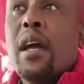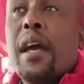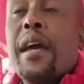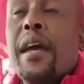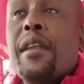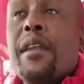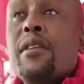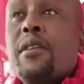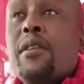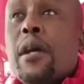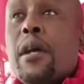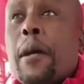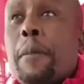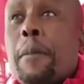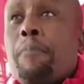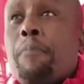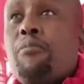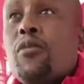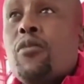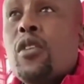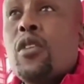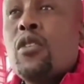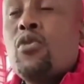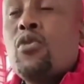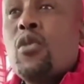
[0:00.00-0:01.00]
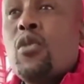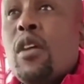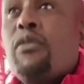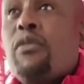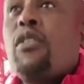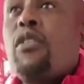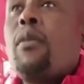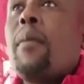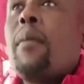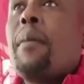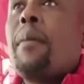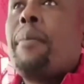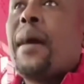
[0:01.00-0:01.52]
And the
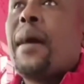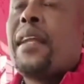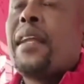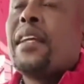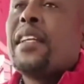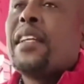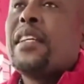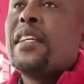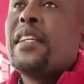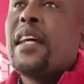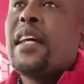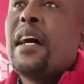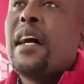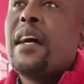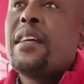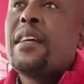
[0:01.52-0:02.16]
former party leader,